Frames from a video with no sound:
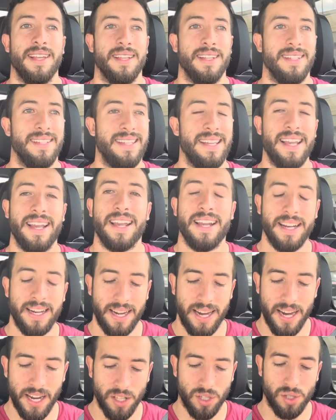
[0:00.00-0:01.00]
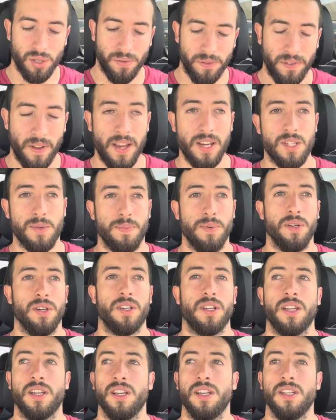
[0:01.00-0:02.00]
digging into
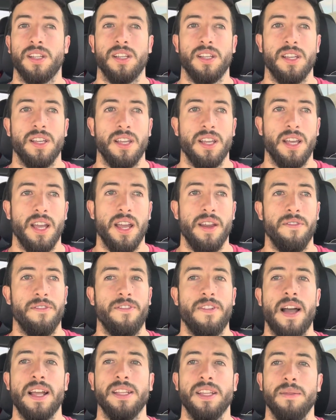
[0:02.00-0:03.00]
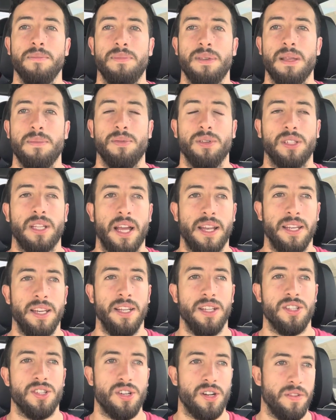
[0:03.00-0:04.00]
Facebook, and finding people that
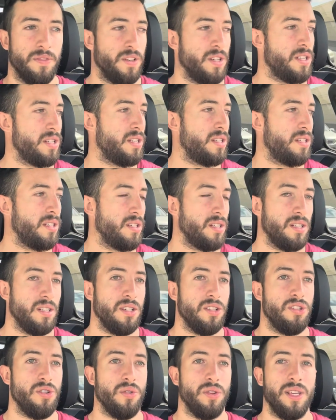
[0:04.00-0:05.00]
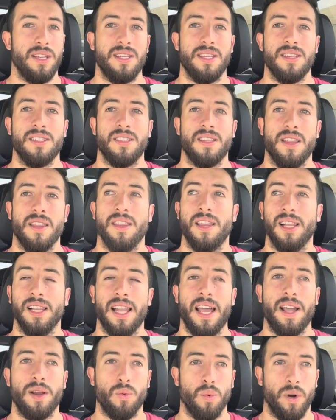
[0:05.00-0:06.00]
need service. So this is the
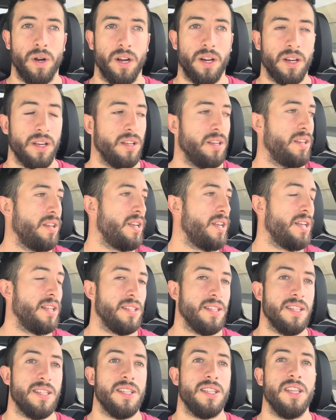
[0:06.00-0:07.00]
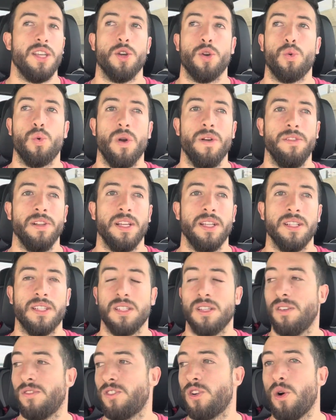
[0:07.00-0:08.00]
legwork. This is the equivalent
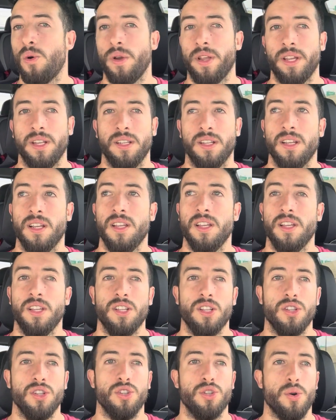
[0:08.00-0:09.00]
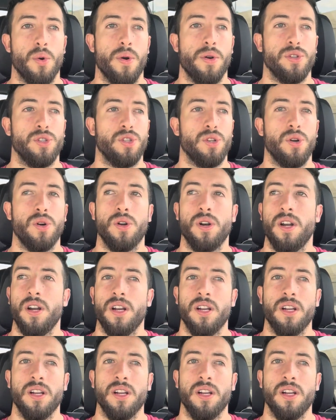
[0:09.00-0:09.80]
of going door to door,